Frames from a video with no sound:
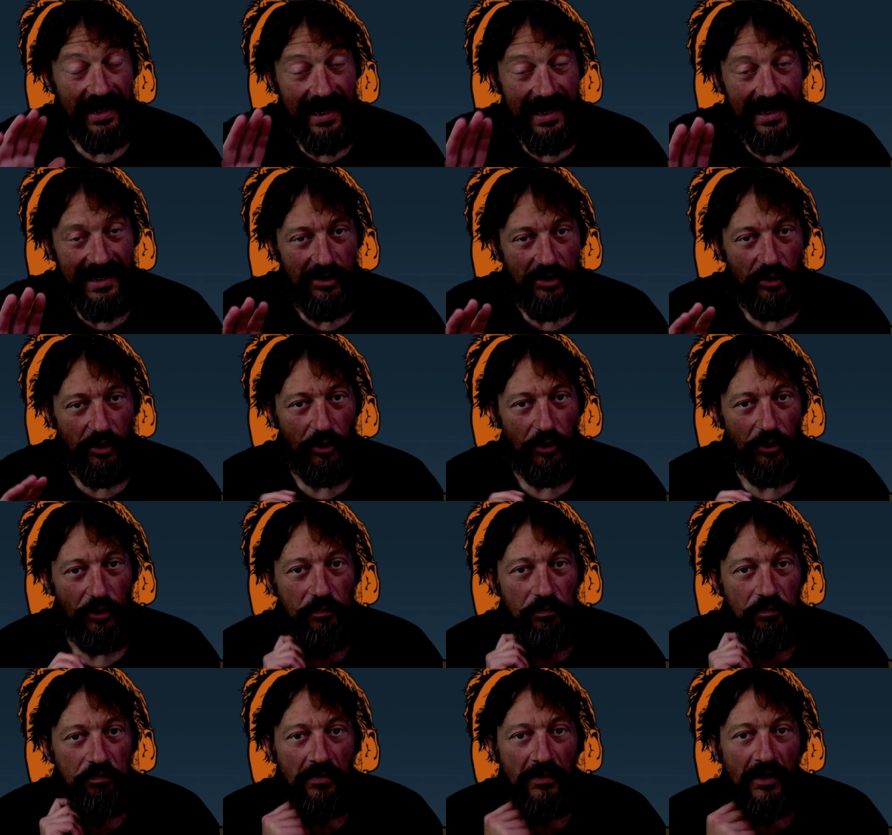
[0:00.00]

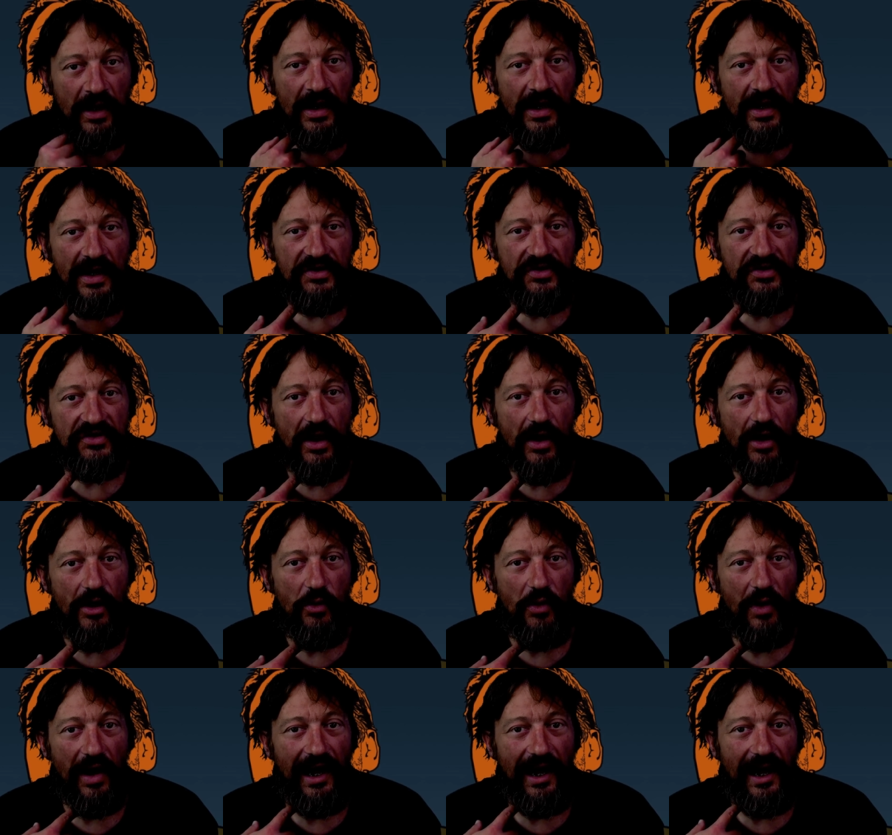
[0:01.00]
Anywho,
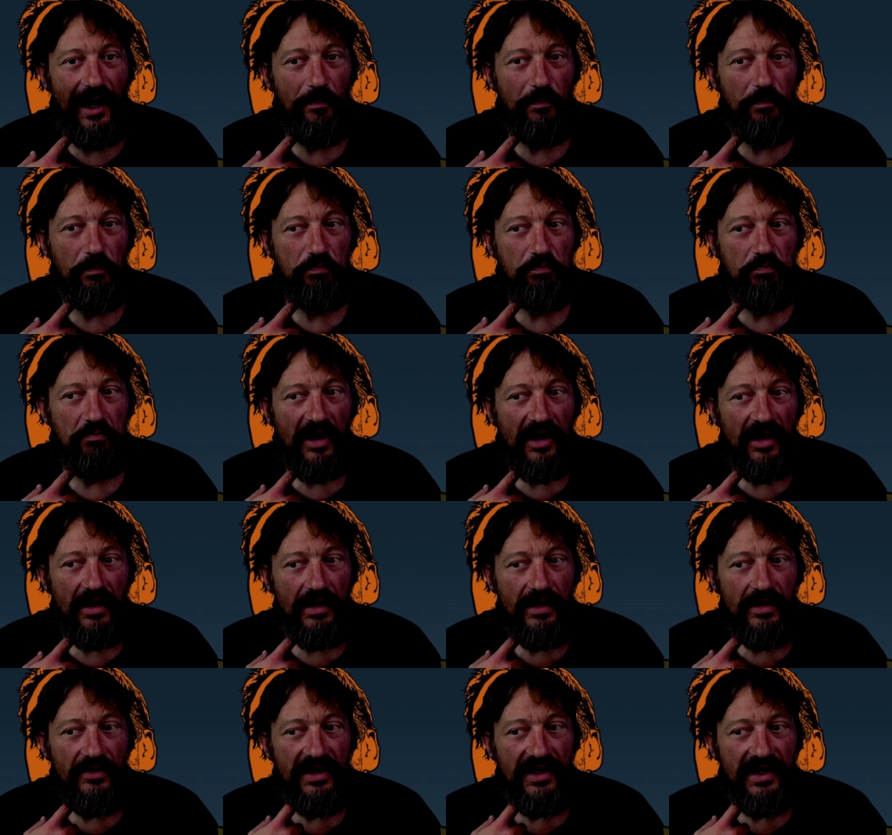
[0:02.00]
so um,
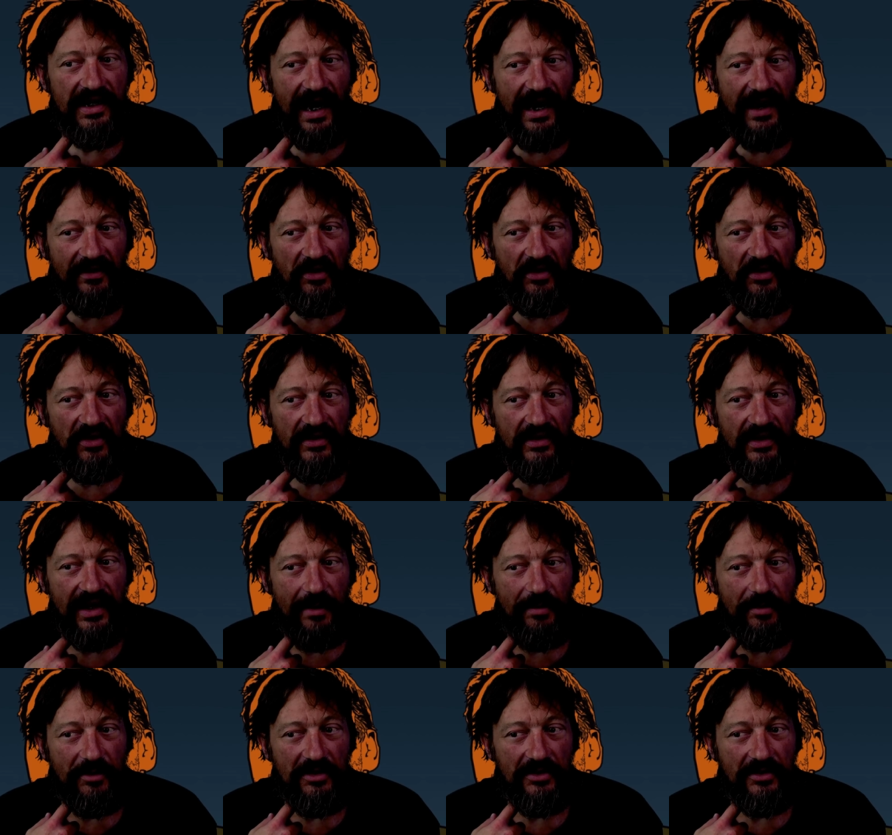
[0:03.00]
the other thing that
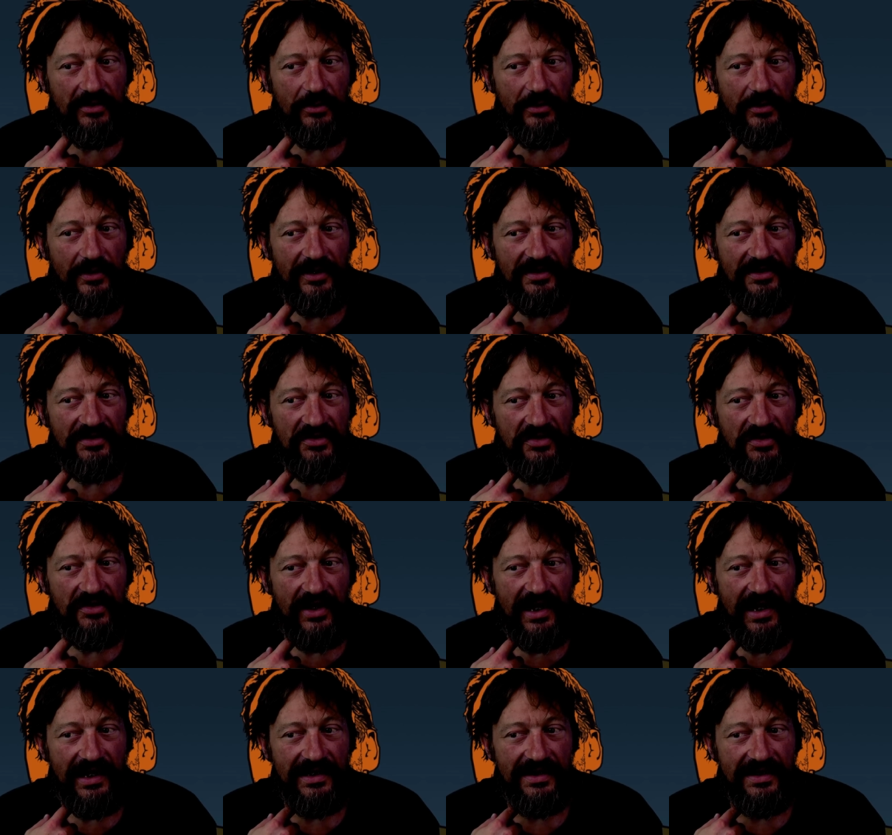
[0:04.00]
happened was
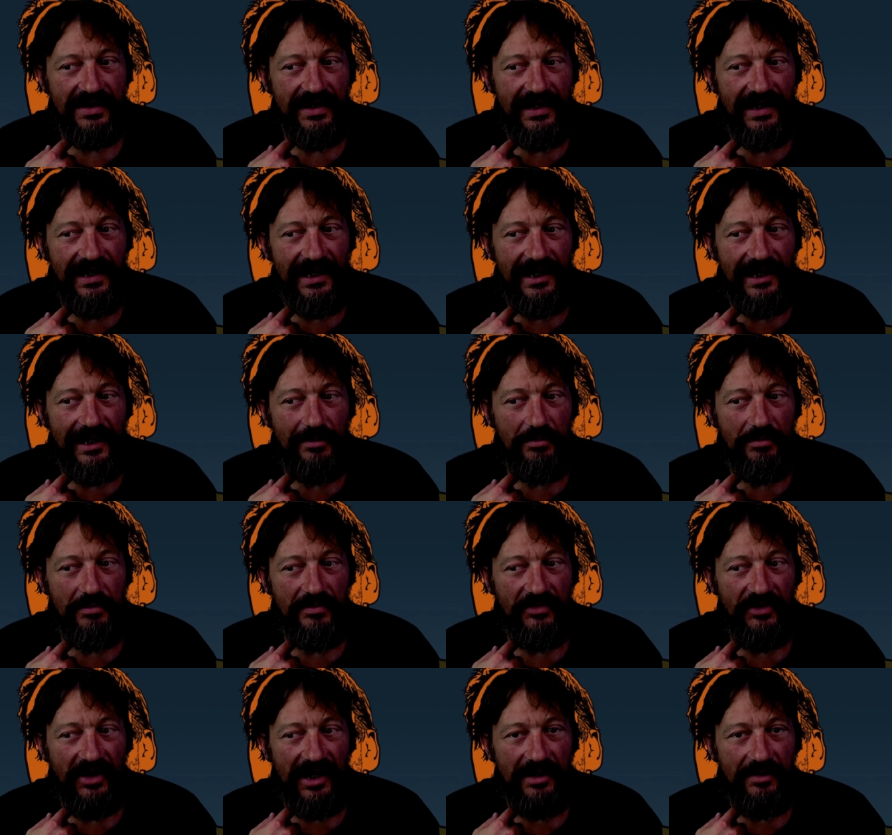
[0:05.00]
that
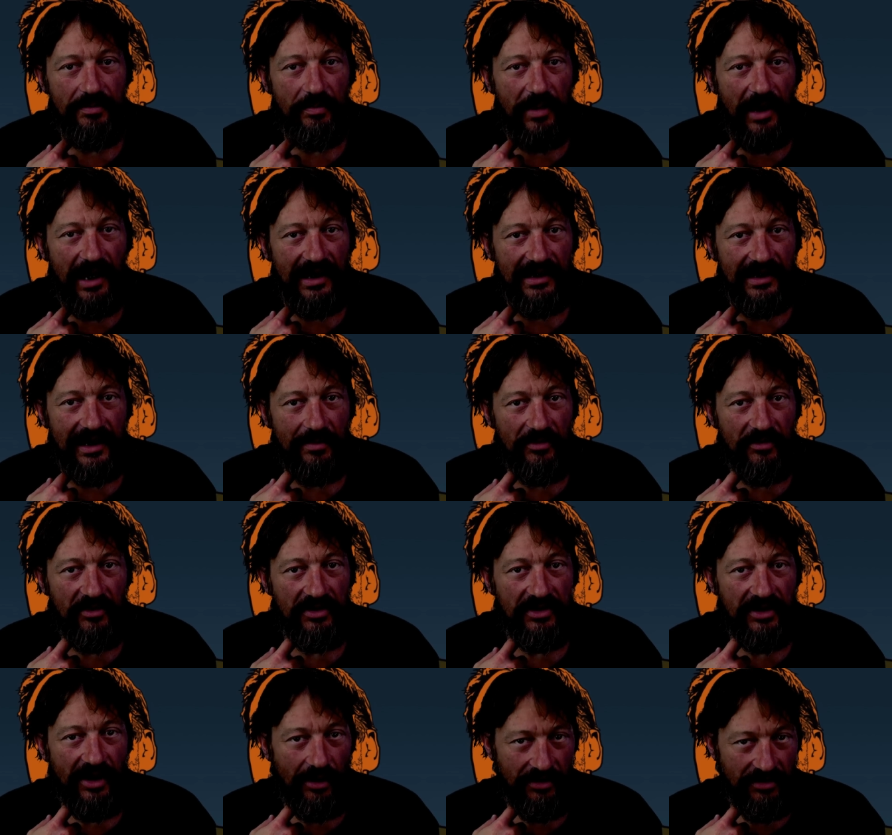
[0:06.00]
um, they buggered up
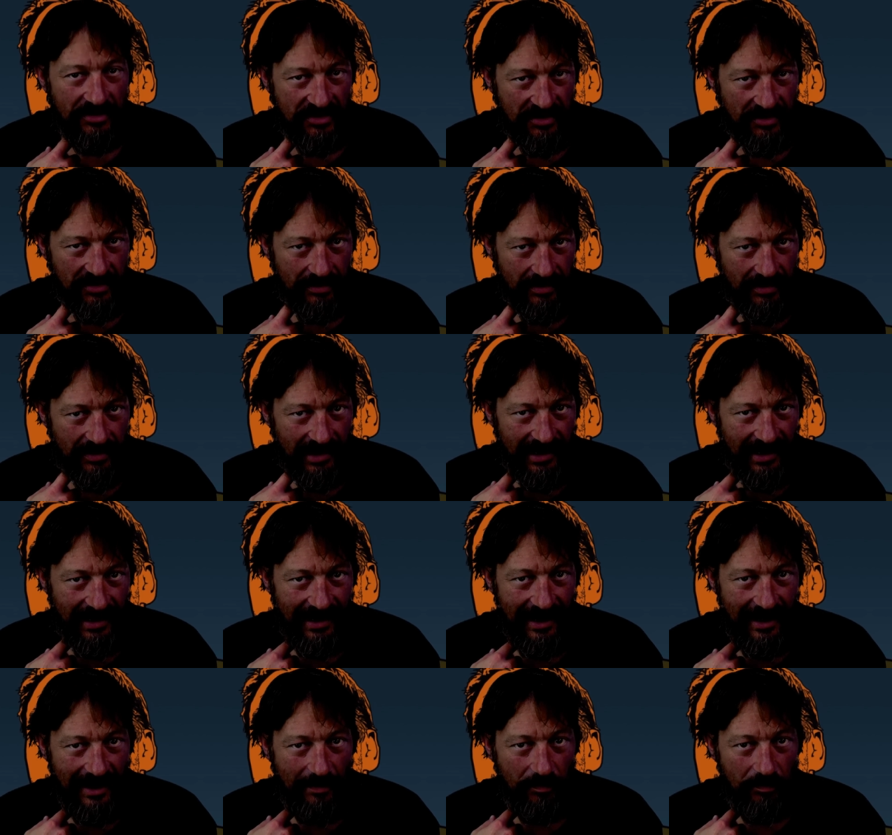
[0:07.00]
the dose.
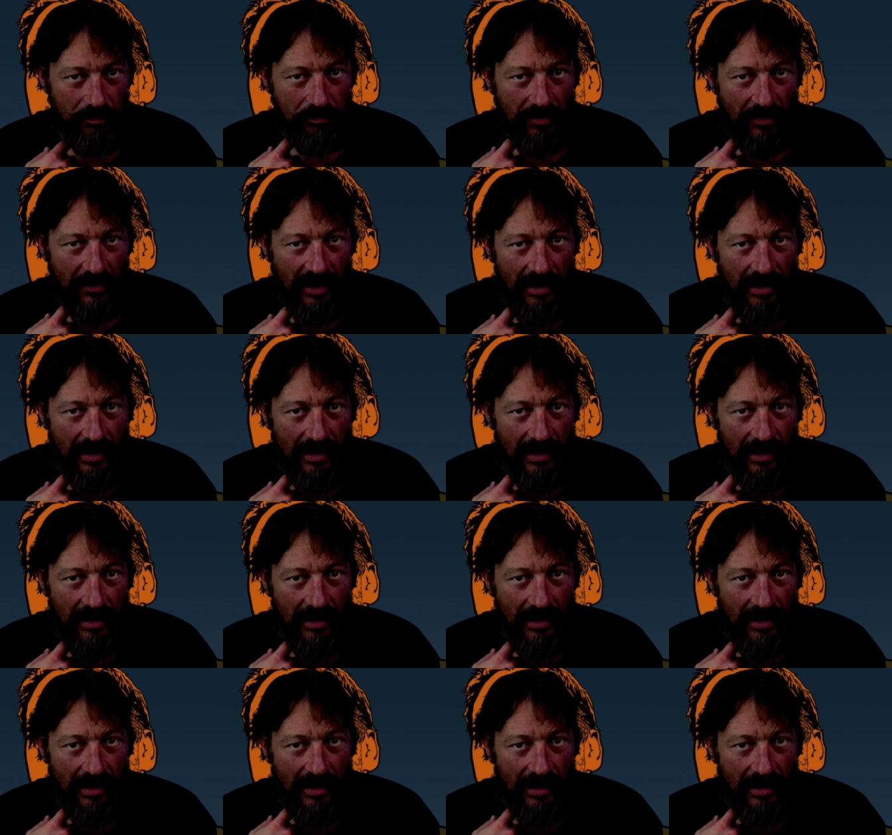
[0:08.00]
Um,